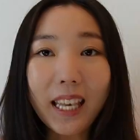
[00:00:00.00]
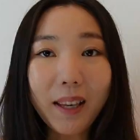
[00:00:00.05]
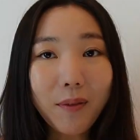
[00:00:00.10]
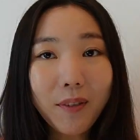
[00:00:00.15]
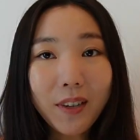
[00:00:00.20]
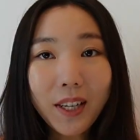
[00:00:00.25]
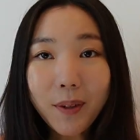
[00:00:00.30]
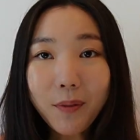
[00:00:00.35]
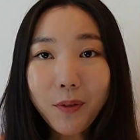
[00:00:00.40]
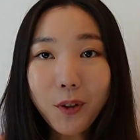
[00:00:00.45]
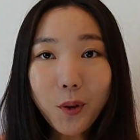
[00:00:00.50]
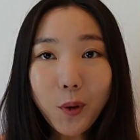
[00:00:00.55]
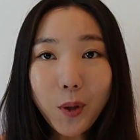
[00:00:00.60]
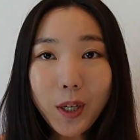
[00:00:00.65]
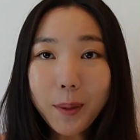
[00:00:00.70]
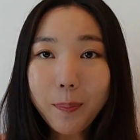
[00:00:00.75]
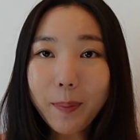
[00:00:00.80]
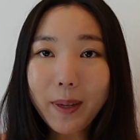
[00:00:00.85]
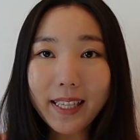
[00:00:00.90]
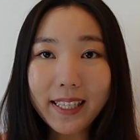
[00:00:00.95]
Even if you
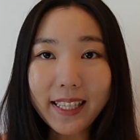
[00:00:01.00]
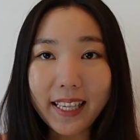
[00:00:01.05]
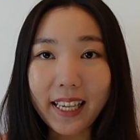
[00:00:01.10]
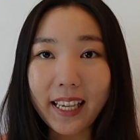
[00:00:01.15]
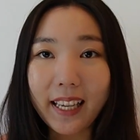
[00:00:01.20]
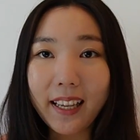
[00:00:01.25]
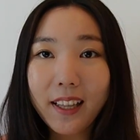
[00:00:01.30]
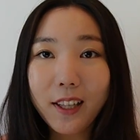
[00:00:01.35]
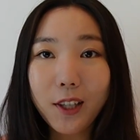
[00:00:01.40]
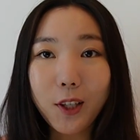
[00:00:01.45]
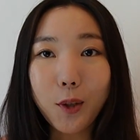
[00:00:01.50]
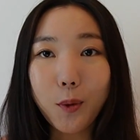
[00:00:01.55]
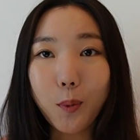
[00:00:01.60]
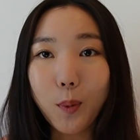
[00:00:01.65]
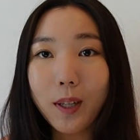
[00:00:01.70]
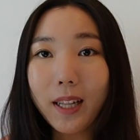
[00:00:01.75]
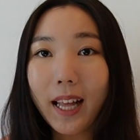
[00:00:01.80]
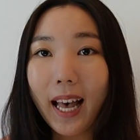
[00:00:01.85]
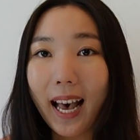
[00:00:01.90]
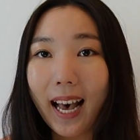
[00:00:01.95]
are busy, you
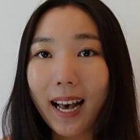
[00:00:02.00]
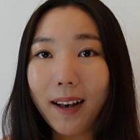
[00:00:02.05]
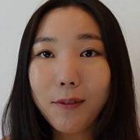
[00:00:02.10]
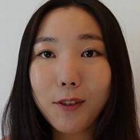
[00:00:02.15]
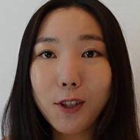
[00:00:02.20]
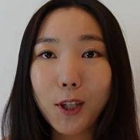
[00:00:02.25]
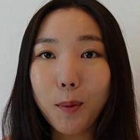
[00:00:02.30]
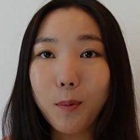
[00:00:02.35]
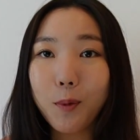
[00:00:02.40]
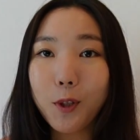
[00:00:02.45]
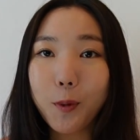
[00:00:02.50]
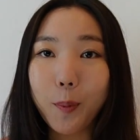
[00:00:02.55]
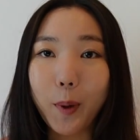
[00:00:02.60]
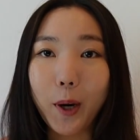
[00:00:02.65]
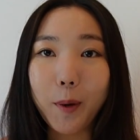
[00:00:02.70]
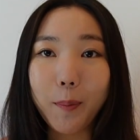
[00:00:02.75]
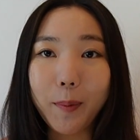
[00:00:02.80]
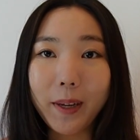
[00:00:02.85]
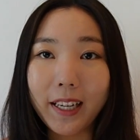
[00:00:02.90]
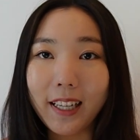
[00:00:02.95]
will have some
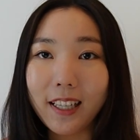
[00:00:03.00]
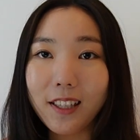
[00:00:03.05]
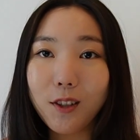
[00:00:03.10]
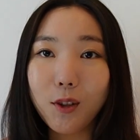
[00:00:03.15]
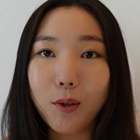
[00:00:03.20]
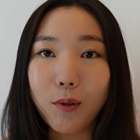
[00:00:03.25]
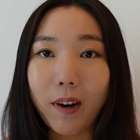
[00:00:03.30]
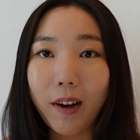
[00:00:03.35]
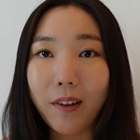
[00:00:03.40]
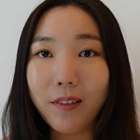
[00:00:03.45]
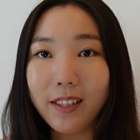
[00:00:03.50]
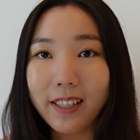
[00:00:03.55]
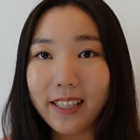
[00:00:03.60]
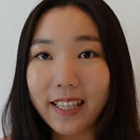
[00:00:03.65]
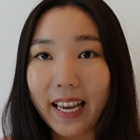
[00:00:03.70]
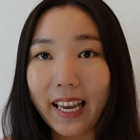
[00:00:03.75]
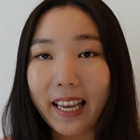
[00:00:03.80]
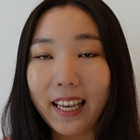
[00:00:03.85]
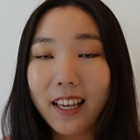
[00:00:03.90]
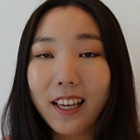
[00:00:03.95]
spare minutes throughout the
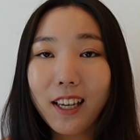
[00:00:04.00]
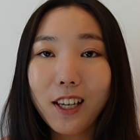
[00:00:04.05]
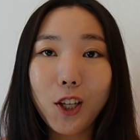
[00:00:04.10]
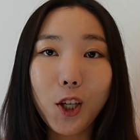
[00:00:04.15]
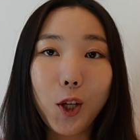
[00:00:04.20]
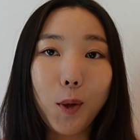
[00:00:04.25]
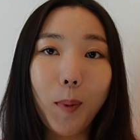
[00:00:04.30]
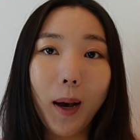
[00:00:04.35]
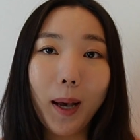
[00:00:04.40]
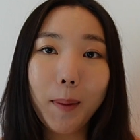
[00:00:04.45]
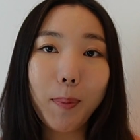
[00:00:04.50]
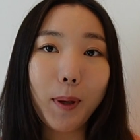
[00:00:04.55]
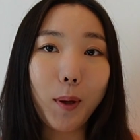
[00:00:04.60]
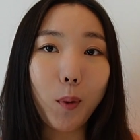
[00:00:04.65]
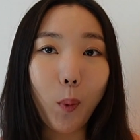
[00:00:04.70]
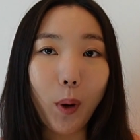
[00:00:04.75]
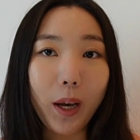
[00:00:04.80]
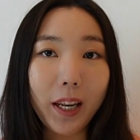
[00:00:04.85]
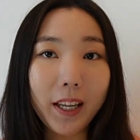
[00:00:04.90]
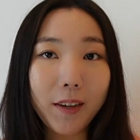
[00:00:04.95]
day. You might be
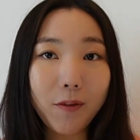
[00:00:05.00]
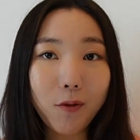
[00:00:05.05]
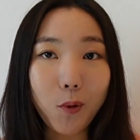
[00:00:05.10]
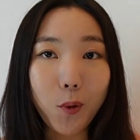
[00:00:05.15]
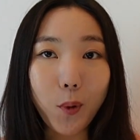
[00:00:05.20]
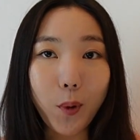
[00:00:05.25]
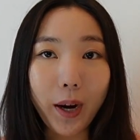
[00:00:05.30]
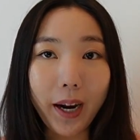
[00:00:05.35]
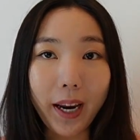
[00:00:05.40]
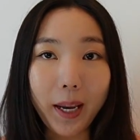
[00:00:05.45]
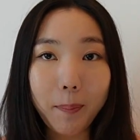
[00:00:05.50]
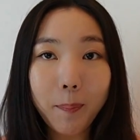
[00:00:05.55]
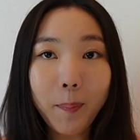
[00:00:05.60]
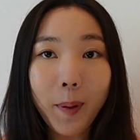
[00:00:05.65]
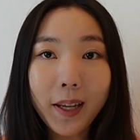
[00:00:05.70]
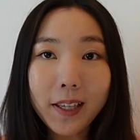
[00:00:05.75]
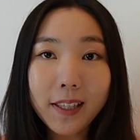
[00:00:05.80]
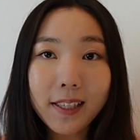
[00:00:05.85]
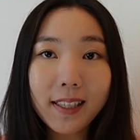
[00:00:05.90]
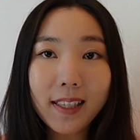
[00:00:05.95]
waiting for a
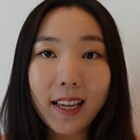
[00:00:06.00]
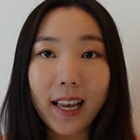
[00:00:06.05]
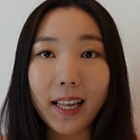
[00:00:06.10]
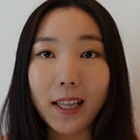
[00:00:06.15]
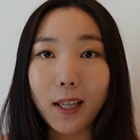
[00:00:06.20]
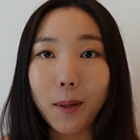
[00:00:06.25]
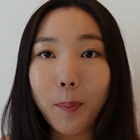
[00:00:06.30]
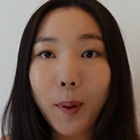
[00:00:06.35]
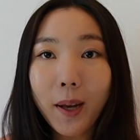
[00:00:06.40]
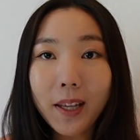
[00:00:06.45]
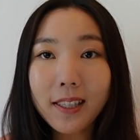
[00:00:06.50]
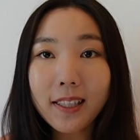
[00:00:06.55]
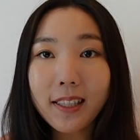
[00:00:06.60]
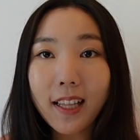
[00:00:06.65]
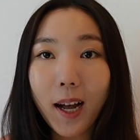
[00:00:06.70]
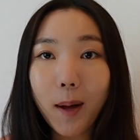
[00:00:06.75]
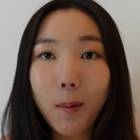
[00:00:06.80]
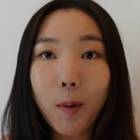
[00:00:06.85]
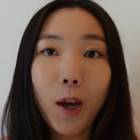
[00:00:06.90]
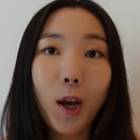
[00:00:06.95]
bus at the bus
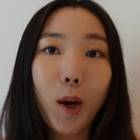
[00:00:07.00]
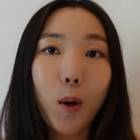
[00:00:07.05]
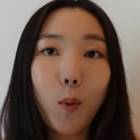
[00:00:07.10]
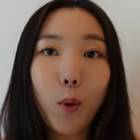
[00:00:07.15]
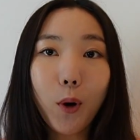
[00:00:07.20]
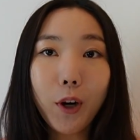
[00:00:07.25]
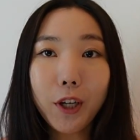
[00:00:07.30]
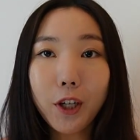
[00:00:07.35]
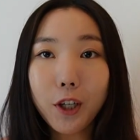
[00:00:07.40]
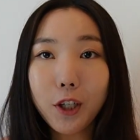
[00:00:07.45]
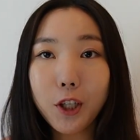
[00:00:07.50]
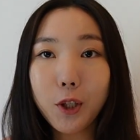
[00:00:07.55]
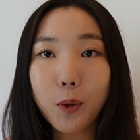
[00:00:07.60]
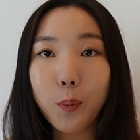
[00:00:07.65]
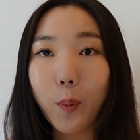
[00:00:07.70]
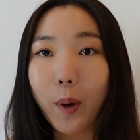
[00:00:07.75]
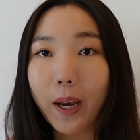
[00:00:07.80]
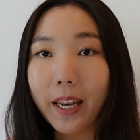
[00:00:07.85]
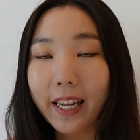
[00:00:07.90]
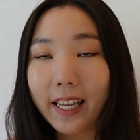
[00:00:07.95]
stop, or you're
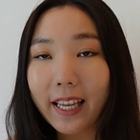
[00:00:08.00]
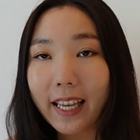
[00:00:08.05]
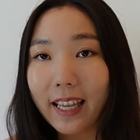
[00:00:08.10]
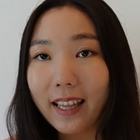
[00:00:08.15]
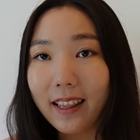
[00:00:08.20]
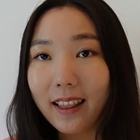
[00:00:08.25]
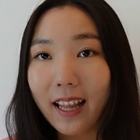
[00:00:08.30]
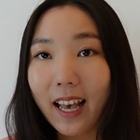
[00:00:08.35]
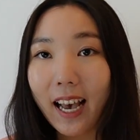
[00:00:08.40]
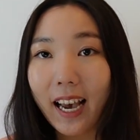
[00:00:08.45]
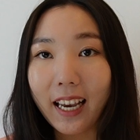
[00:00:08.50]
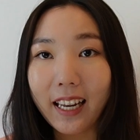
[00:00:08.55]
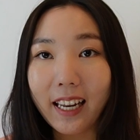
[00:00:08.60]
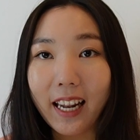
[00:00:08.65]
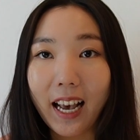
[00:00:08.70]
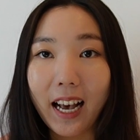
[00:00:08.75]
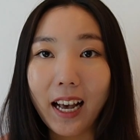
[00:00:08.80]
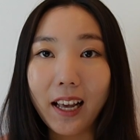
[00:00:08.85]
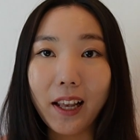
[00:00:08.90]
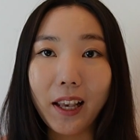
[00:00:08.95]
just waiting in line
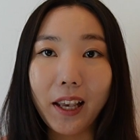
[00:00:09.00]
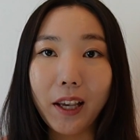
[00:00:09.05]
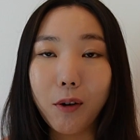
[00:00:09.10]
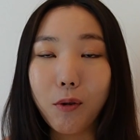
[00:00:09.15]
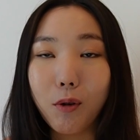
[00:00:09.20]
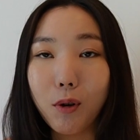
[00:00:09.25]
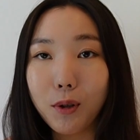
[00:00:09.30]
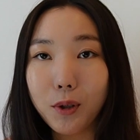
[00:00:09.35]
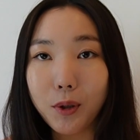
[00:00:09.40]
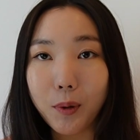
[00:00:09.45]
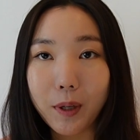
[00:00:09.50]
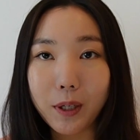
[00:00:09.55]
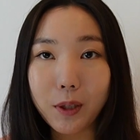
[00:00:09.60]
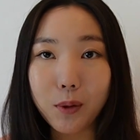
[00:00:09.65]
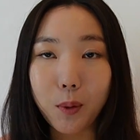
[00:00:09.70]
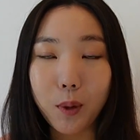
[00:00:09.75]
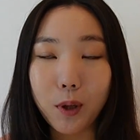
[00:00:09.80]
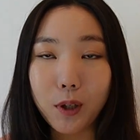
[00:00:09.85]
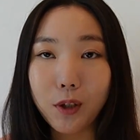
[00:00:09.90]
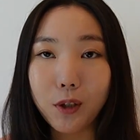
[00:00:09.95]
at a grocery
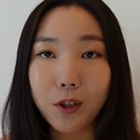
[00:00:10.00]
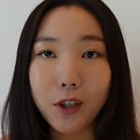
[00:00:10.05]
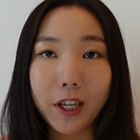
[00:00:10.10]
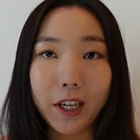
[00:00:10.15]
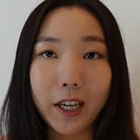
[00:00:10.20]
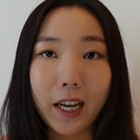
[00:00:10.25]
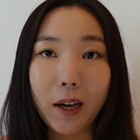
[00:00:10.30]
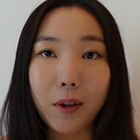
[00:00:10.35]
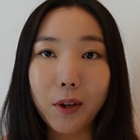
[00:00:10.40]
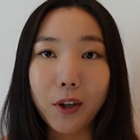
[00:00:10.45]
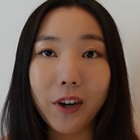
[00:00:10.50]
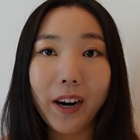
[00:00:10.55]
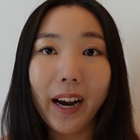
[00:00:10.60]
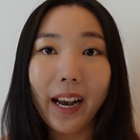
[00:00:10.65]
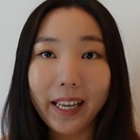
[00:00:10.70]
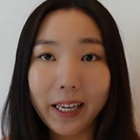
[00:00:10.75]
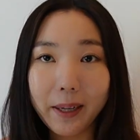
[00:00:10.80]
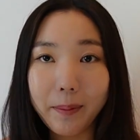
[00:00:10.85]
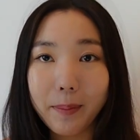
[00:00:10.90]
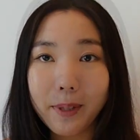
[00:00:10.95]
store to check out your
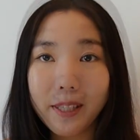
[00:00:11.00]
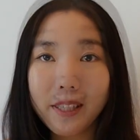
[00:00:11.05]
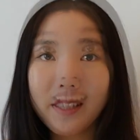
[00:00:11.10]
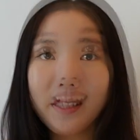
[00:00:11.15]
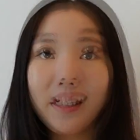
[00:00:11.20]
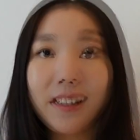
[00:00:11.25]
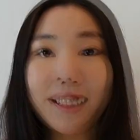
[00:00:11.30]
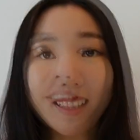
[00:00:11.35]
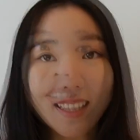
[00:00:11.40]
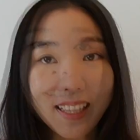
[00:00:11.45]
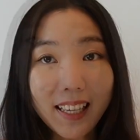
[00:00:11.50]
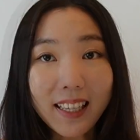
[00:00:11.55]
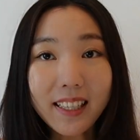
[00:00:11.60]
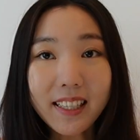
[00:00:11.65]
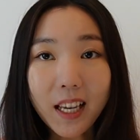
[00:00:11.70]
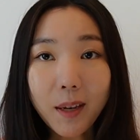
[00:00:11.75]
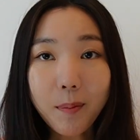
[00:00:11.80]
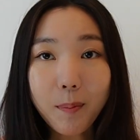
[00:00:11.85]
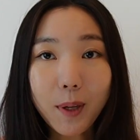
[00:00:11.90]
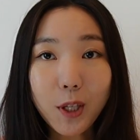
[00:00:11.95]
items. These
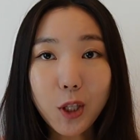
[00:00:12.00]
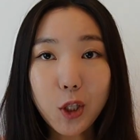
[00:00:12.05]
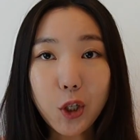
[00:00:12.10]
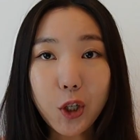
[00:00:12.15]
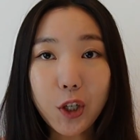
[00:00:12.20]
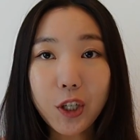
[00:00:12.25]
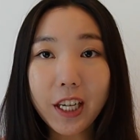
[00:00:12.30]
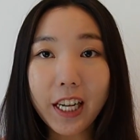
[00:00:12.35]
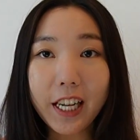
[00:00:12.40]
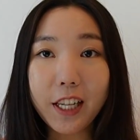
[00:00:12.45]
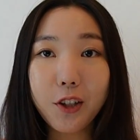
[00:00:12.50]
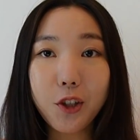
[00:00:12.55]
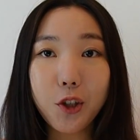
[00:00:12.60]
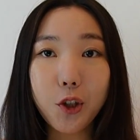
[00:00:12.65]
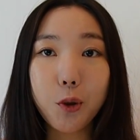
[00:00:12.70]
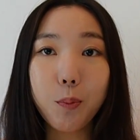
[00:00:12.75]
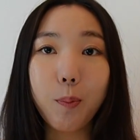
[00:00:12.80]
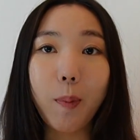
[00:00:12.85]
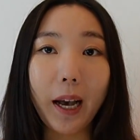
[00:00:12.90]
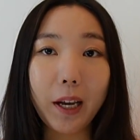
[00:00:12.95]
can be turned
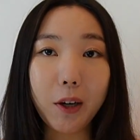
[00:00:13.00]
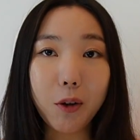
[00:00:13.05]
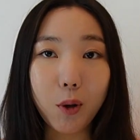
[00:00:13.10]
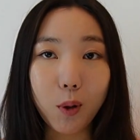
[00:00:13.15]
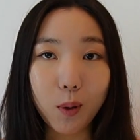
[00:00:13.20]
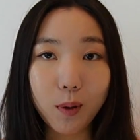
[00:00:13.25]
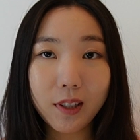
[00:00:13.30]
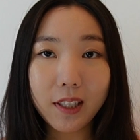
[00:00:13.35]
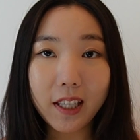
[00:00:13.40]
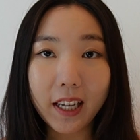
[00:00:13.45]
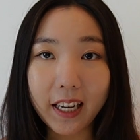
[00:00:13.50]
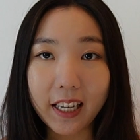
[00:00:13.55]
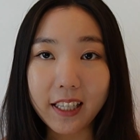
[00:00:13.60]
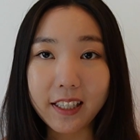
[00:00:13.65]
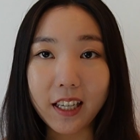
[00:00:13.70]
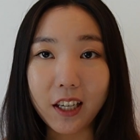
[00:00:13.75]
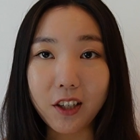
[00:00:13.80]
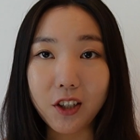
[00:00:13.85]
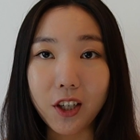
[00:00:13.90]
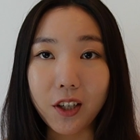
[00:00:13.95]
into micro study
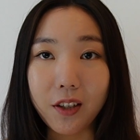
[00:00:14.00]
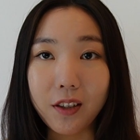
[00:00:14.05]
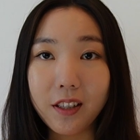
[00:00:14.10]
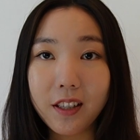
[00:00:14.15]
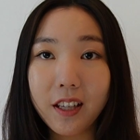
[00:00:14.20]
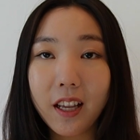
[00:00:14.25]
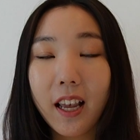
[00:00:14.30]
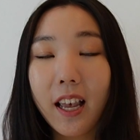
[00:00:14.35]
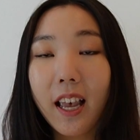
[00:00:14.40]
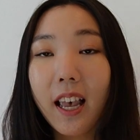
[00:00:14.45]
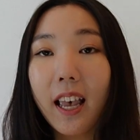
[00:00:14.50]
sessions.